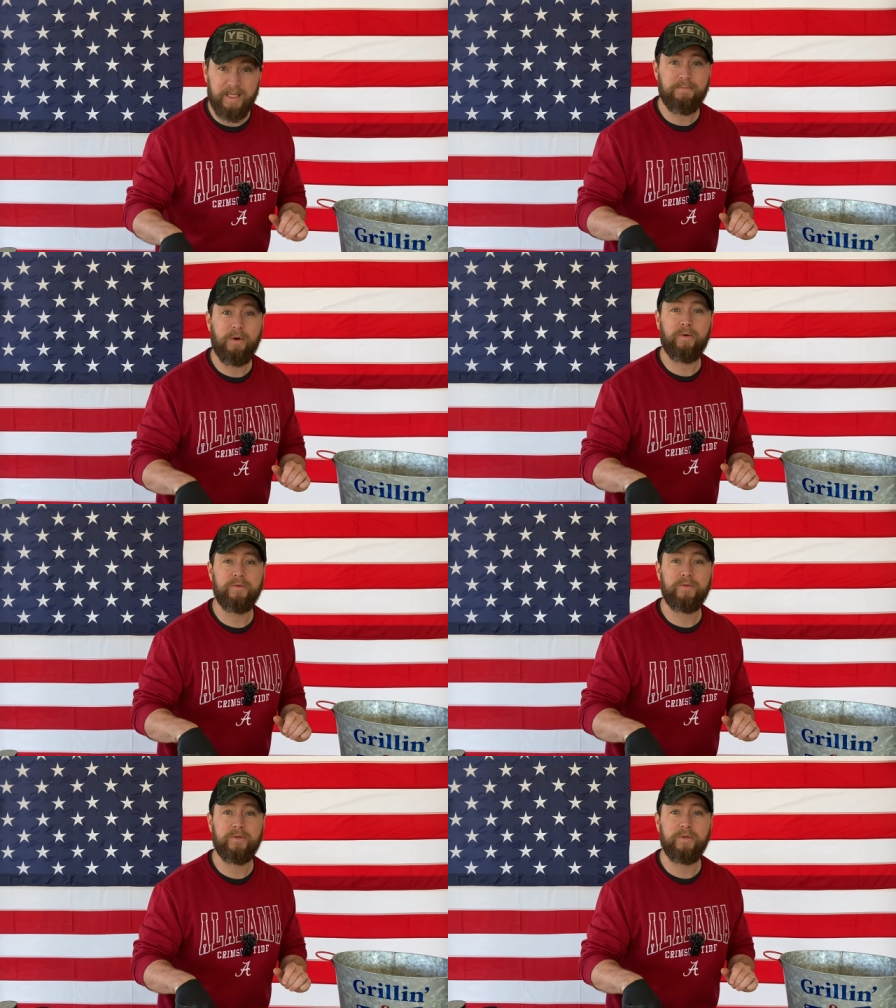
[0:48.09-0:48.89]
these
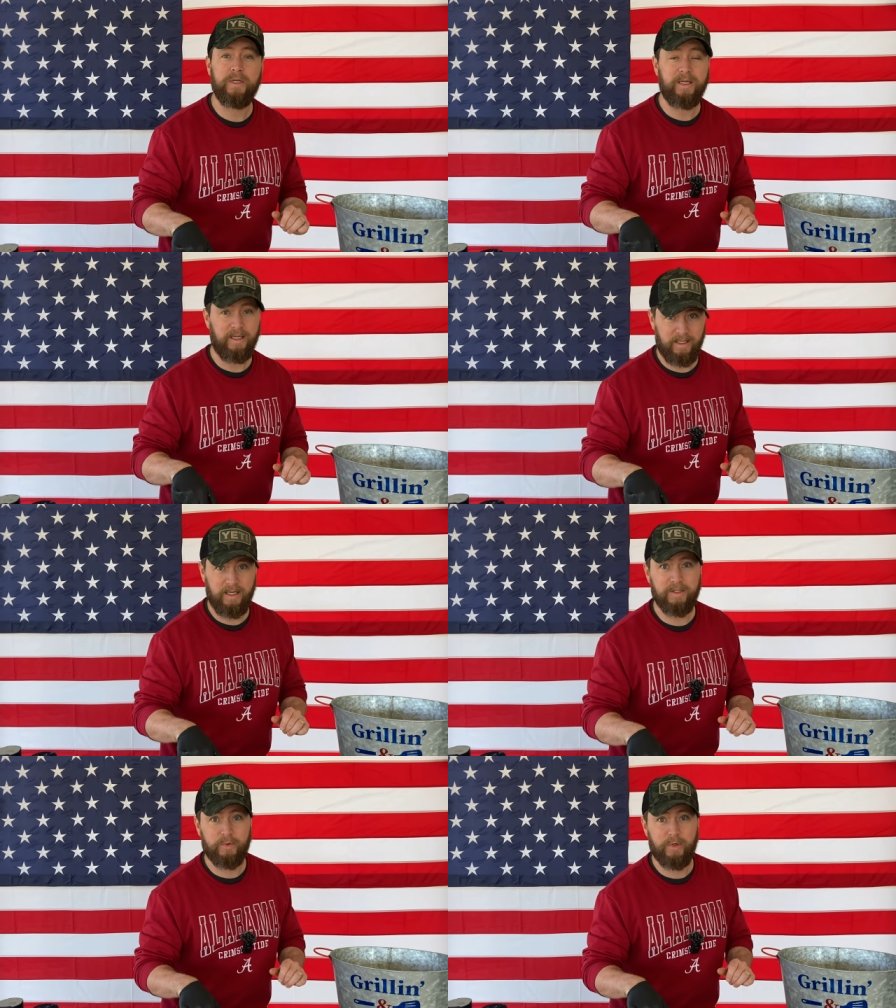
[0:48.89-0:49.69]
bones
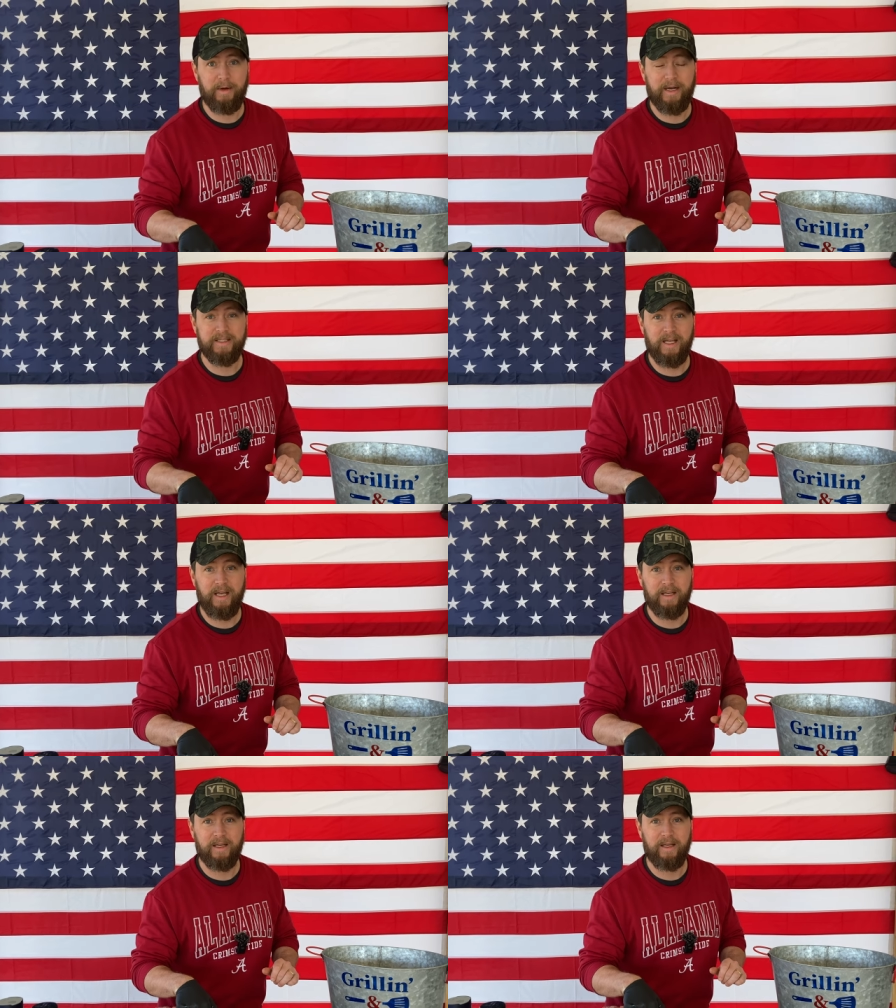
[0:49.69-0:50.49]
is ribeye
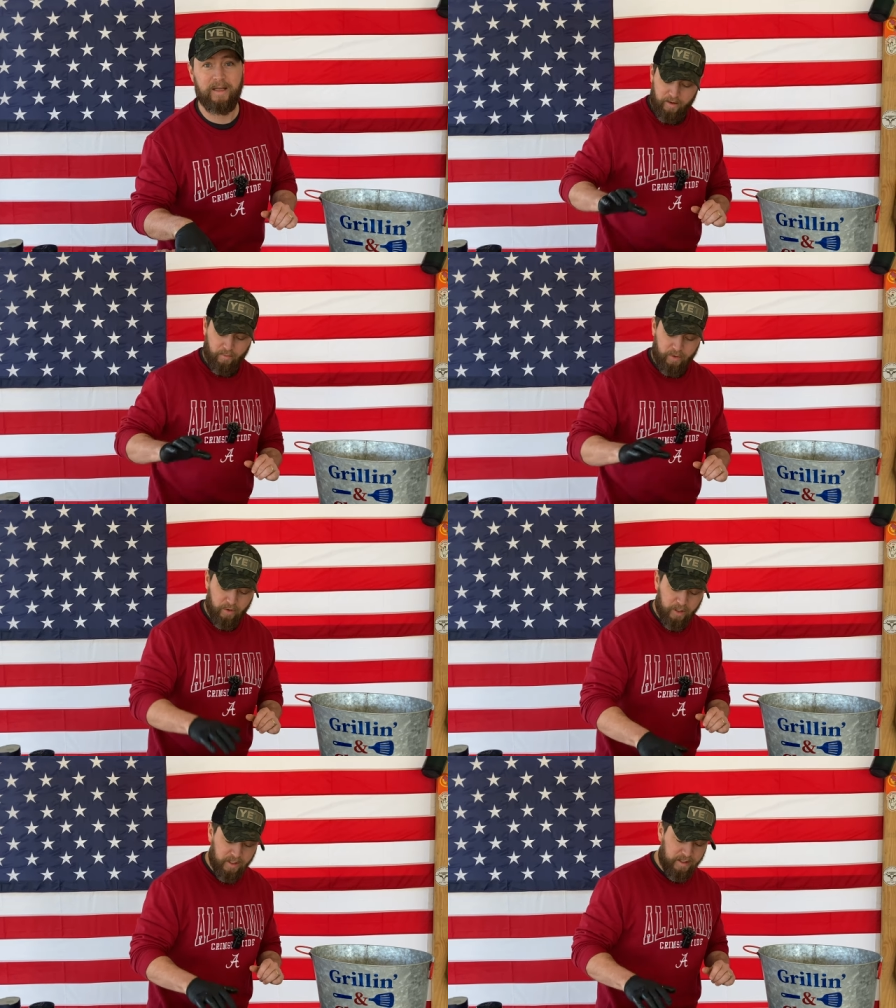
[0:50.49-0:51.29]
steak when you
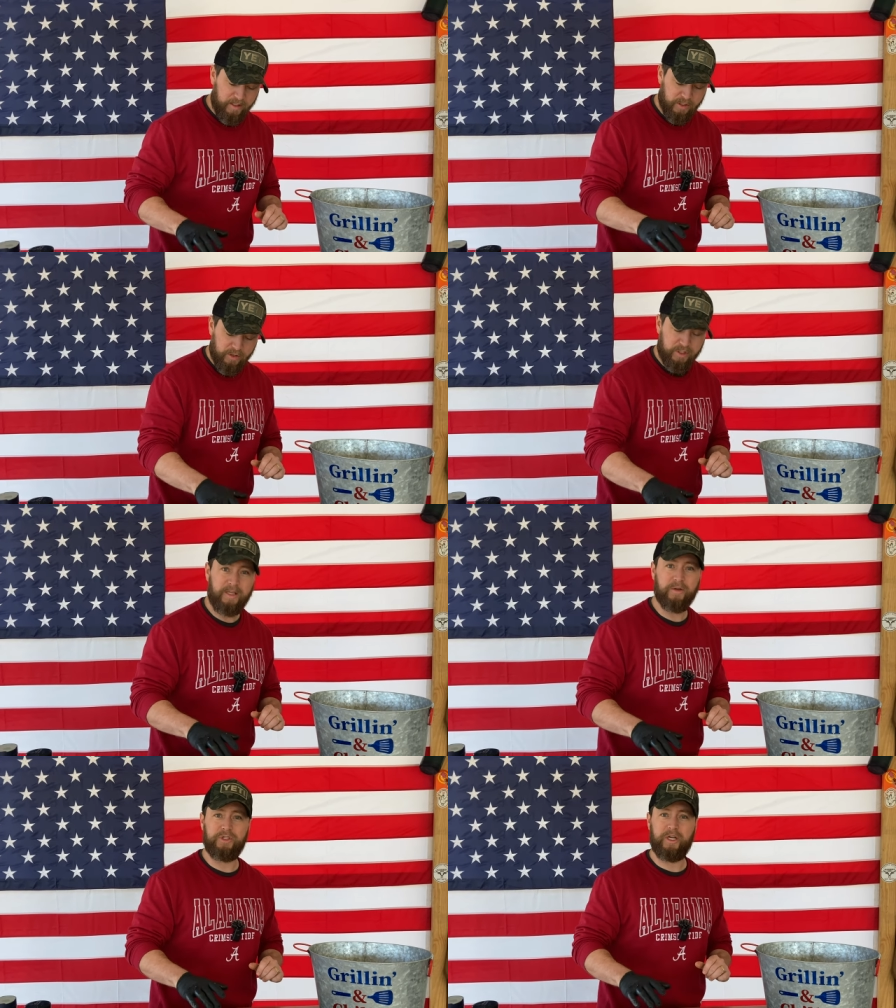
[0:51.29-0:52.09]
look at these and you see
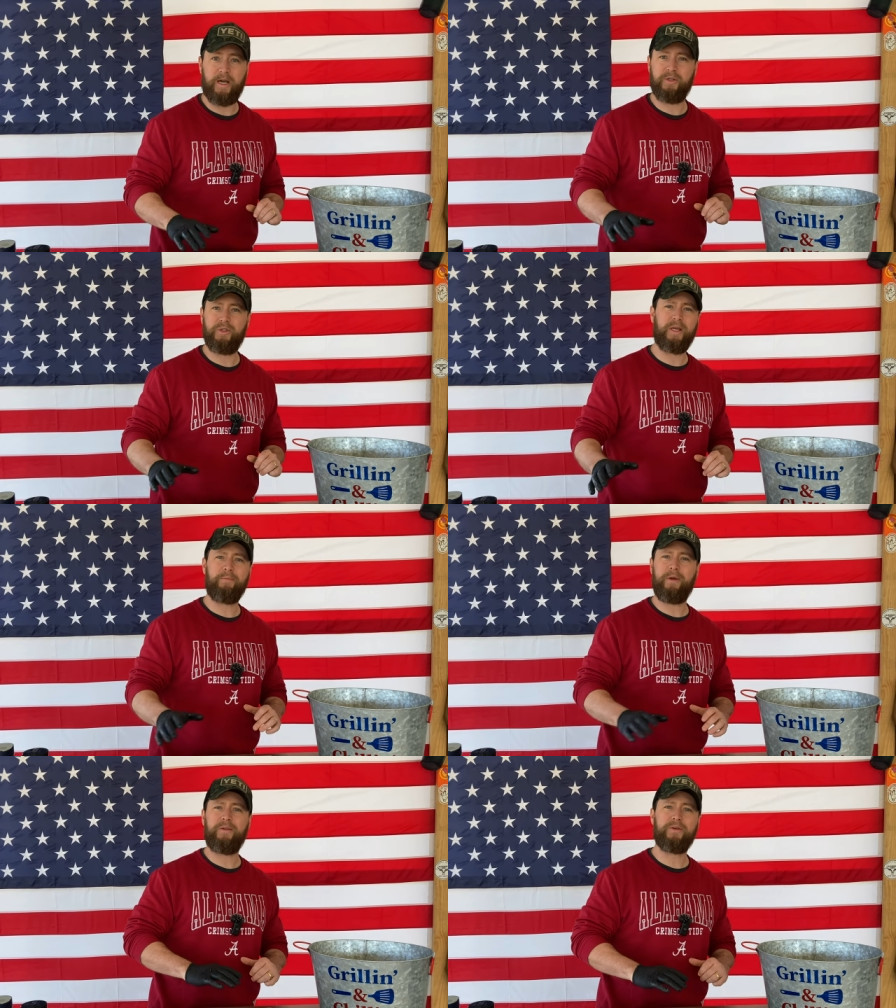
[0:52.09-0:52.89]
those shiners, you think,
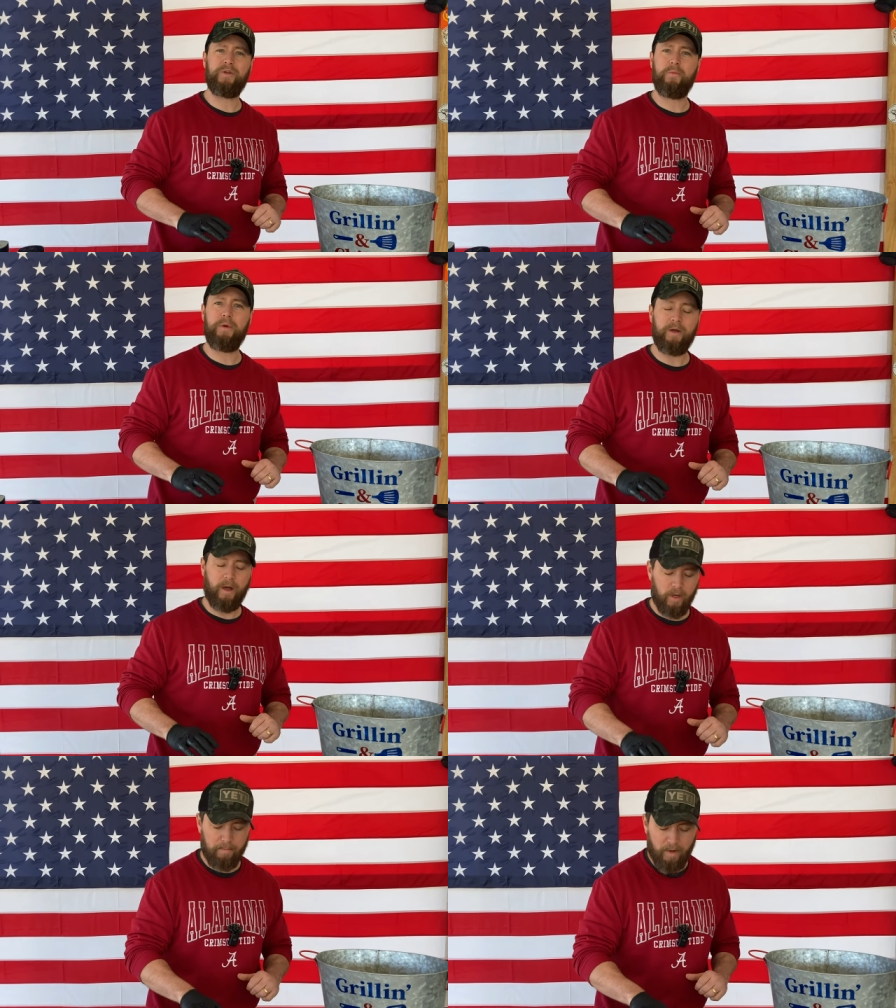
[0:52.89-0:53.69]
man, there's no meat on them.